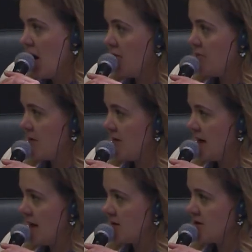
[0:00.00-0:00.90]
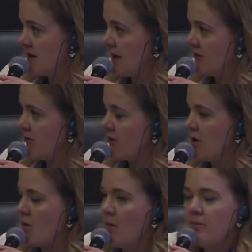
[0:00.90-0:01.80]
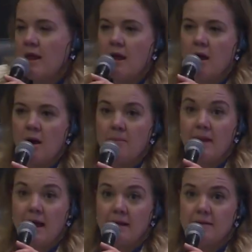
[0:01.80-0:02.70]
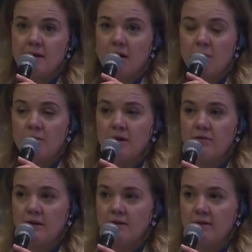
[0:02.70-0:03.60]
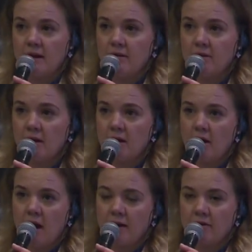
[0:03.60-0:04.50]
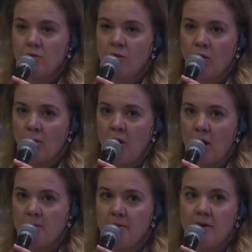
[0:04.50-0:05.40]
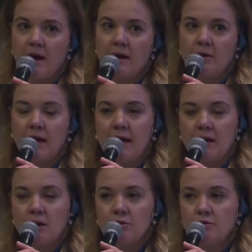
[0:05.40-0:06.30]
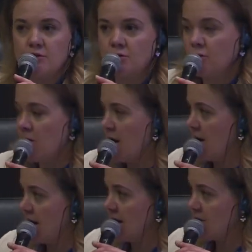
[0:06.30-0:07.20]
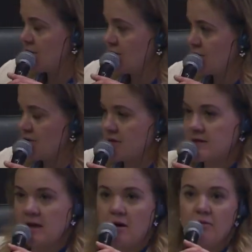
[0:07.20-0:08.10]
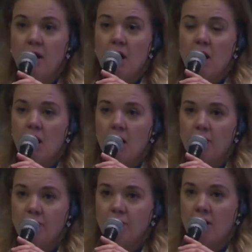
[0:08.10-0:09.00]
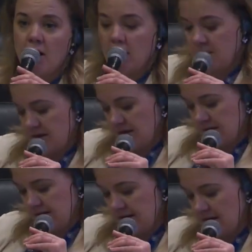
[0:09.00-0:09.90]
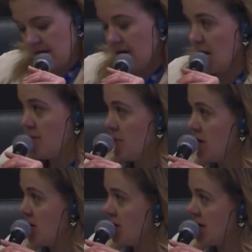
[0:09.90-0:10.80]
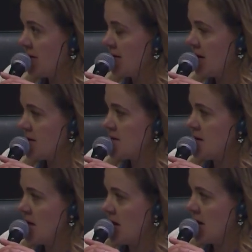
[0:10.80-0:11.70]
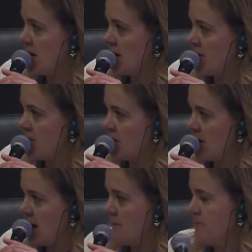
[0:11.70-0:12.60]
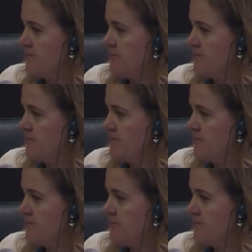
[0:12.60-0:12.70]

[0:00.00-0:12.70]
of Marina Chain. So as in our previous session, as a warm-up, I would like you to introduce yourself to our audience, and maybe you can start, Regula.